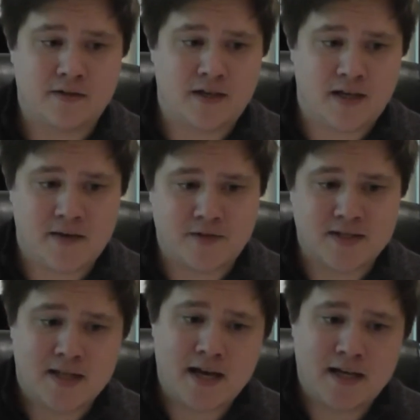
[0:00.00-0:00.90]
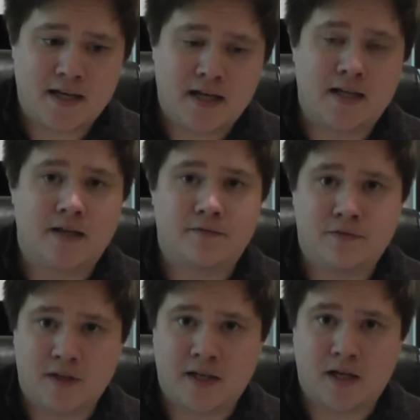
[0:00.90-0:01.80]
You kind of have to slide it in and then
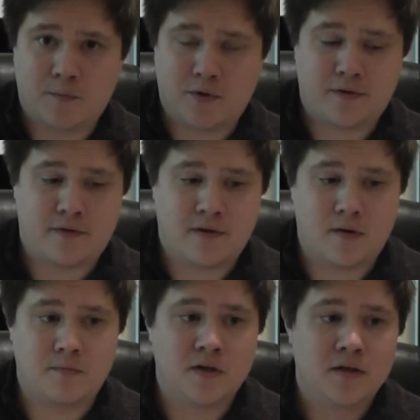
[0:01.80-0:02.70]
flick it up with your thumb.